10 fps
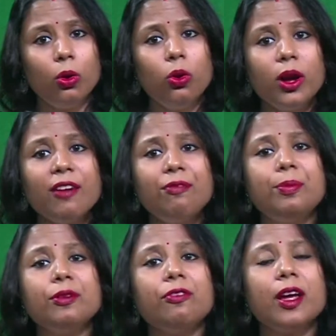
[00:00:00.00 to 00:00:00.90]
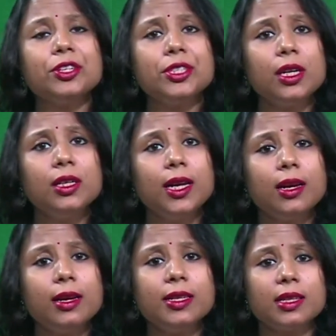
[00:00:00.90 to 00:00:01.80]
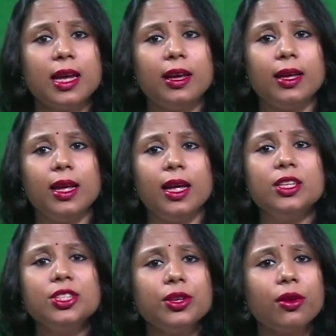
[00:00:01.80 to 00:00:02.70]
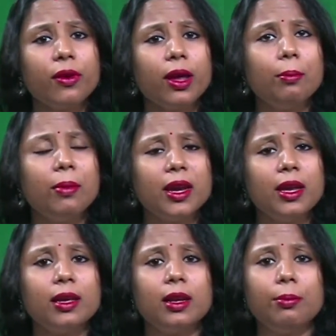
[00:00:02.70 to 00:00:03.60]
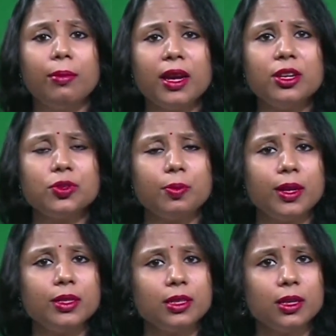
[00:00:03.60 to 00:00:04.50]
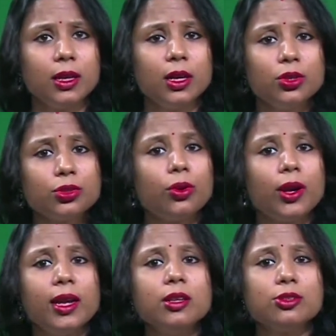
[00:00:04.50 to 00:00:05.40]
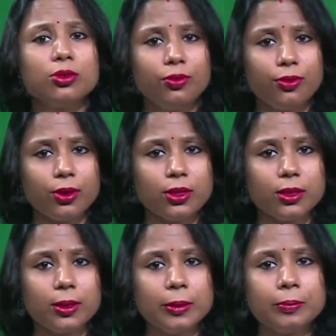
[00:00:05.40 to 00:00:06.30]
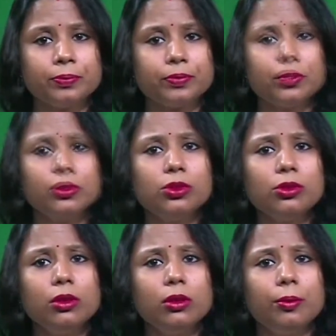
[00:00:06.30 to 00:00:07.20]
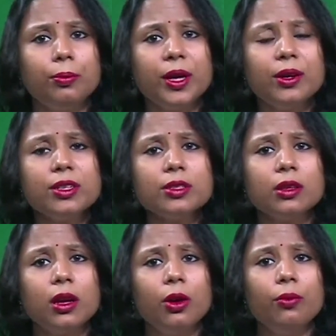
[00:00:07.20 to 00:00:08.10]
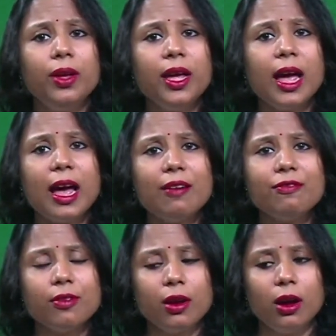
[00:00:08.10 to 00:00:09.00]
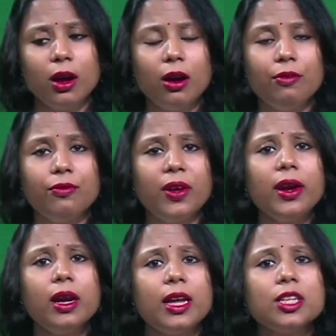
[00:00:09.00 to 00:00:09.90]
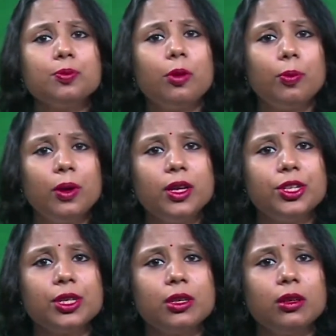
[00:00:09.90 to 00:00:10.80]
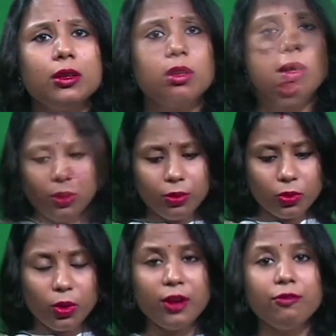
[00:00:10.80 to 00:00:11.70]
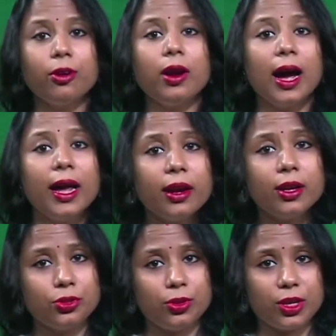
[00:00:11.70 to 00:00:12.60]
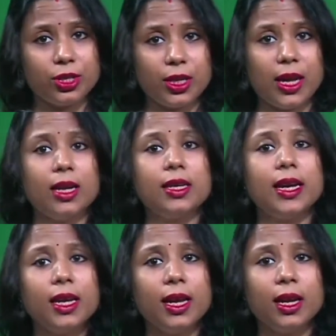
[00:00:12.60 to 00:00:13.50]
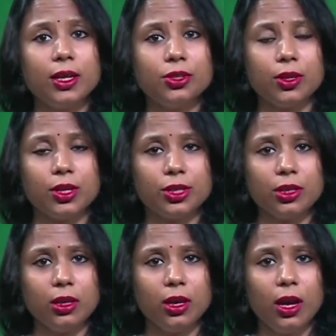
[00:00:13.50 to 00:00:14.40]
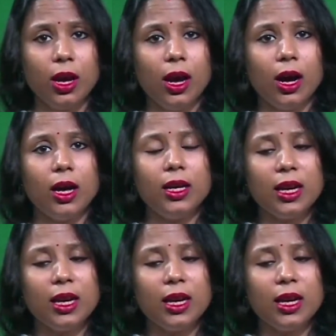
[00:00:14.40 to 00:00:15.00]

who have professional degrees like engineering, medical, management, so on and so forth. So because we have very less population, going for higher education and technical education, a